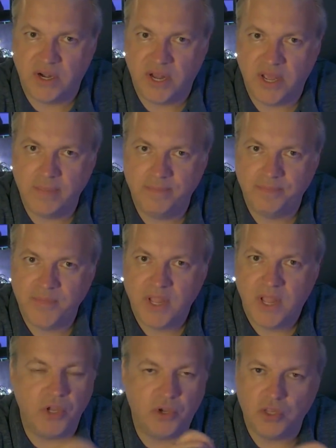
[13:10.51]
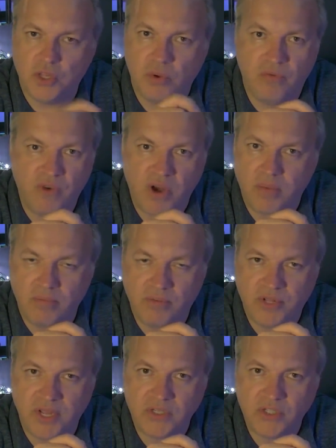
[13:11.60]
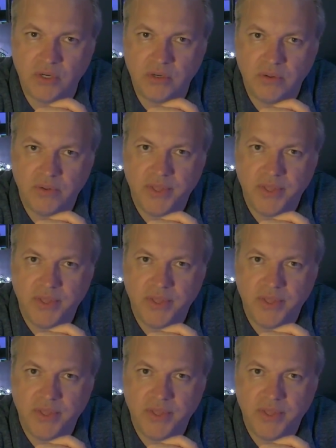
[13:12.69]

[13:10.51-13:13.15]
there. You can do a written prediction.